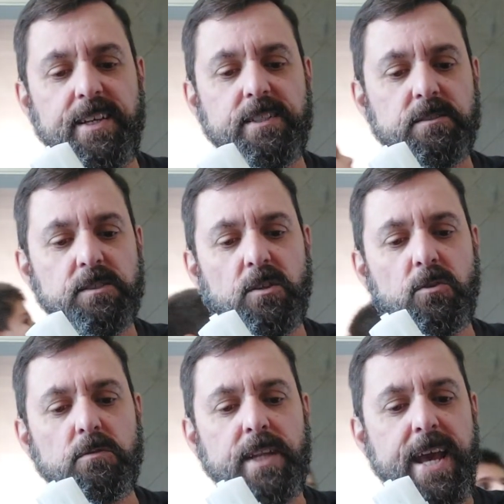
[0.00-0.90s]
Those
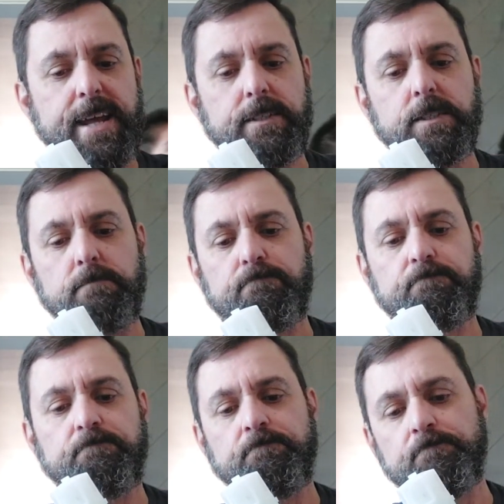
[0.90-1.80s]
little gnats.
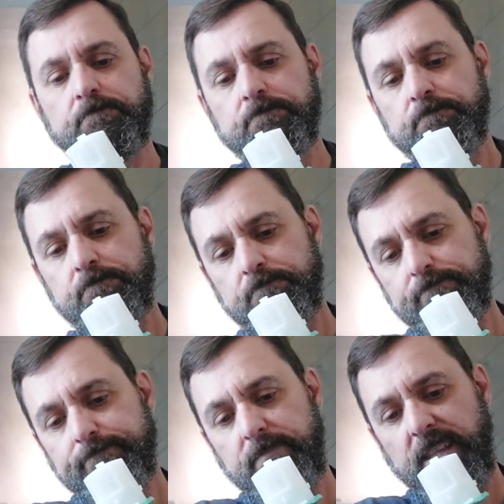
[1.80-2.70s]

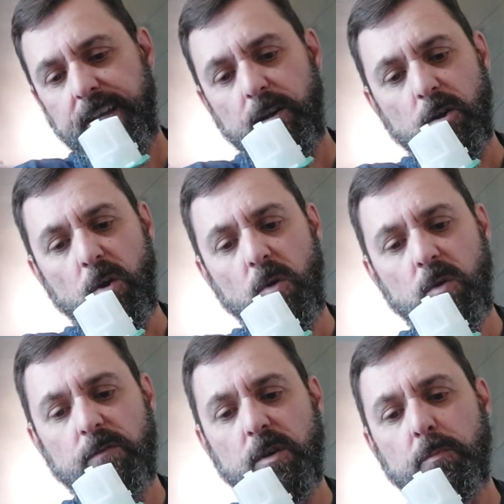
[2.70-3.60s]
They are all
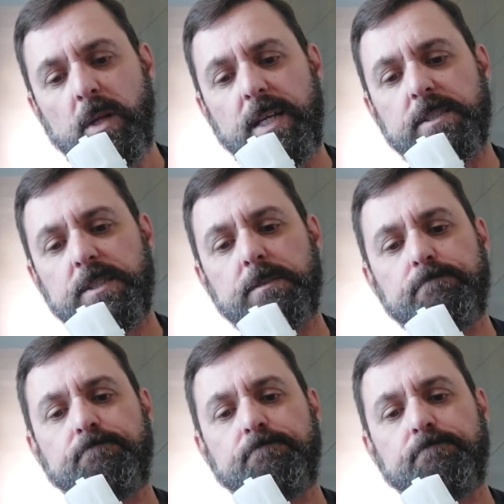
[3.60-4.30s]
over the place.